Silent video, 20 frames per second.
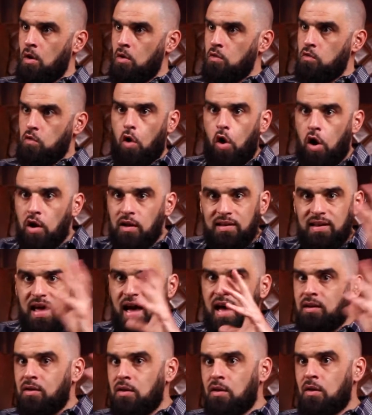So all of
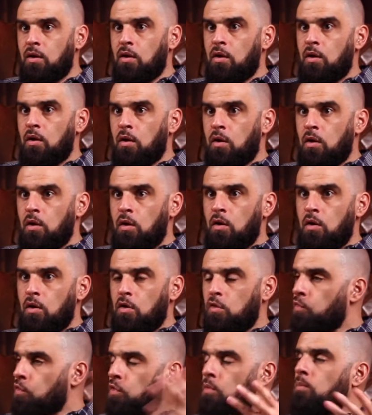that,
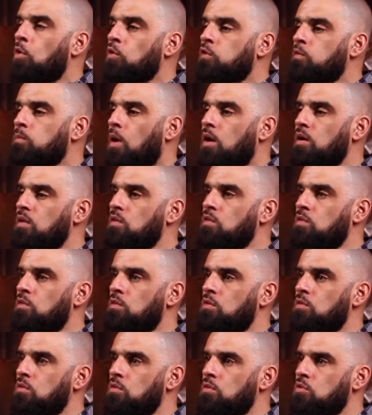for the most part,
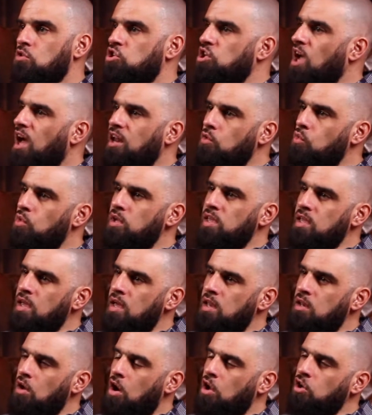is shadowy
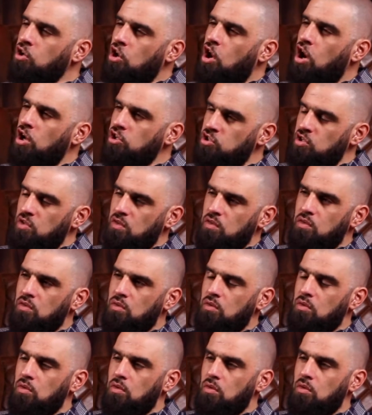and unconscious.